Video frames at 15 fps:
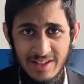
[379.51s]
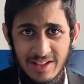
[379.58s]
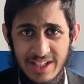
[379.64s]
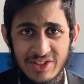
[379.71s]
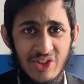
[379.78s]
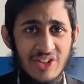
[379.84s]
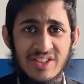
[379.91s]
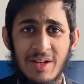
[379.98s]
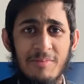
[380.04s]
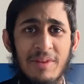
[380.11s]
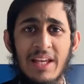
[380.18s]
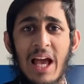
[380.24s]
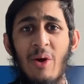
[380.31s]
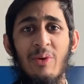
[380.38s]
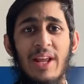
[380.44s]
It's not
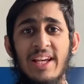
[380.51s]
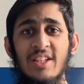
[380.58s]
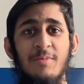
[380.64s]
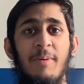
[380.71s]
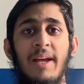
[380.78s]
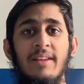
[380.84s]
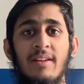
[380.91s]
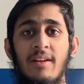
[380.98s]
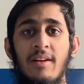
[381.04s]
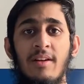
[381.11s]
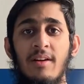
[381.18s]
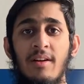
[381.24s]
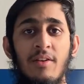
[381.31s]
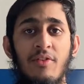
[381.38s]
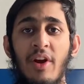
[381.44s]
something I would expect
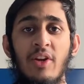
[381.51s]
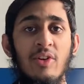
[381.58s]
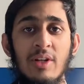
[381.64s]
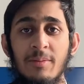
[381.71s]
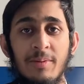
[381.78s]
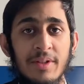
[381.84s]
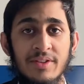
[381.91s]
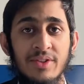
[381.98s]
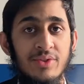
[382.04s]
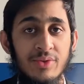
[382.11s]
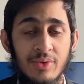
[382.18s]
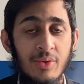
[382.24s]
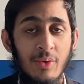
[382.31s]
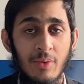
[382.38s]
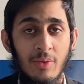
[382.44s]
a regular person to
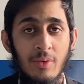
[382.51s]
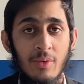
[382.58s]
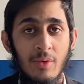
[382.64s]
know.